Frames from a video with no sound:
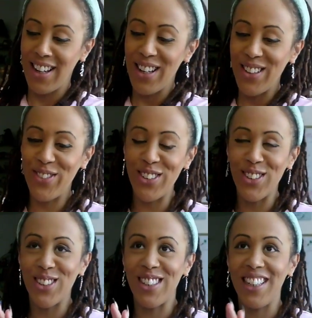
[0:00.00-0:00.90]

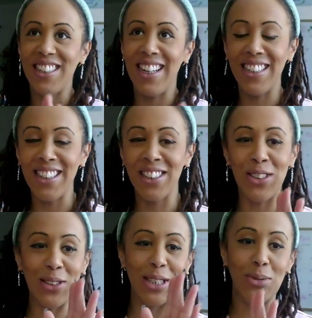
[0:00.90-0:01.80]
feel like I can
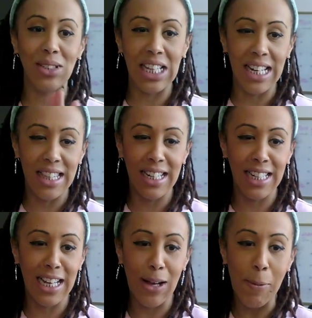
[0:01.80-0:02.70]
do this with anything
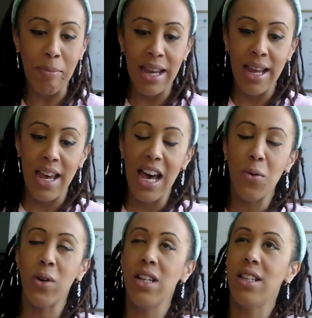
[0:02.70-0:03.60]
now. And
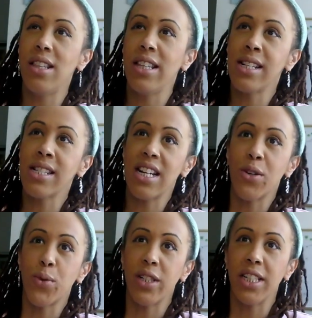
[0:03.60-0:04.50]
one of the things that I
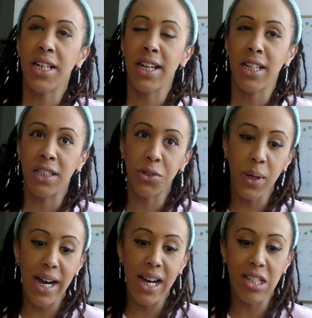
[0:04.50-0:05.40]
really kind of
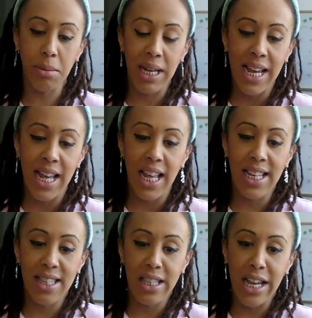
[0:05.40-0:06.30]
grasped
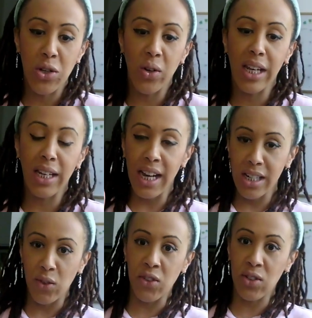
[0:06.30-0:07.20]
is that you can
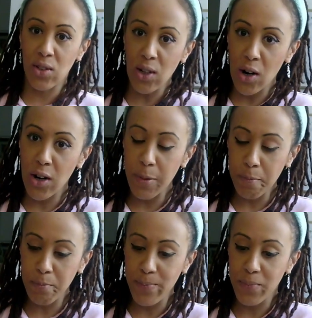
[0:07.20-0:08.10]
kind of start
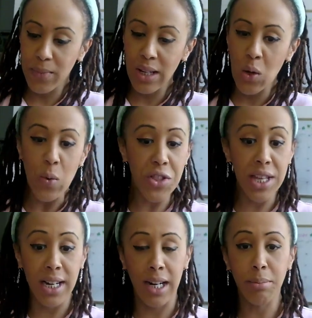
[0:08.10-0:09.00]
with
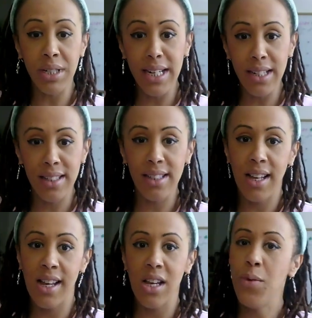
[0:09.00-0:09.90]
an object,
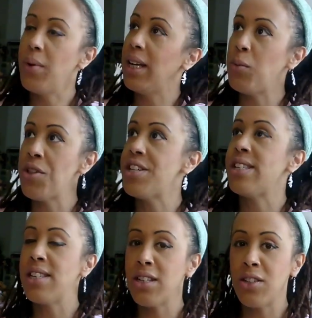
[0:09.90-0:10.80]
like with a
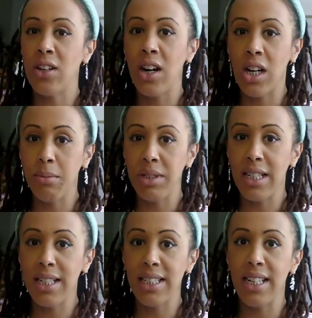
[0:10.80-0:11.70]
center
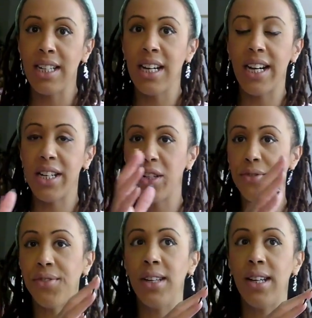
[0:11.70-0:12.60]
object, and kind of